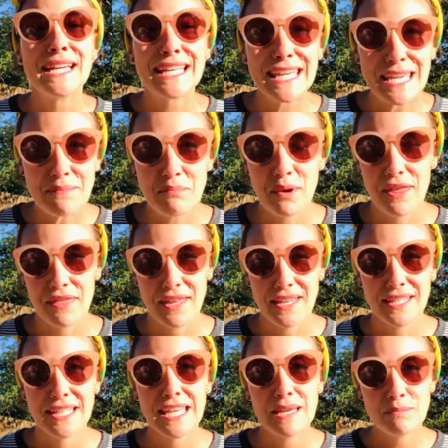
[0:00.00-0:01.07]
keep with it,
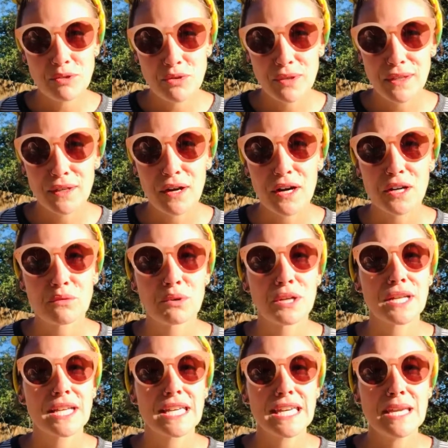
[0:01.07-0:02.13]
keep doing the hard work,
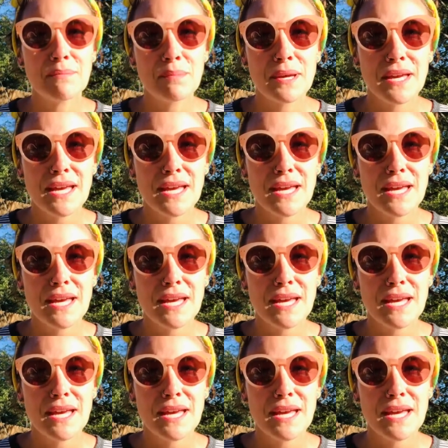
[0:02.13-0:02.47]
keep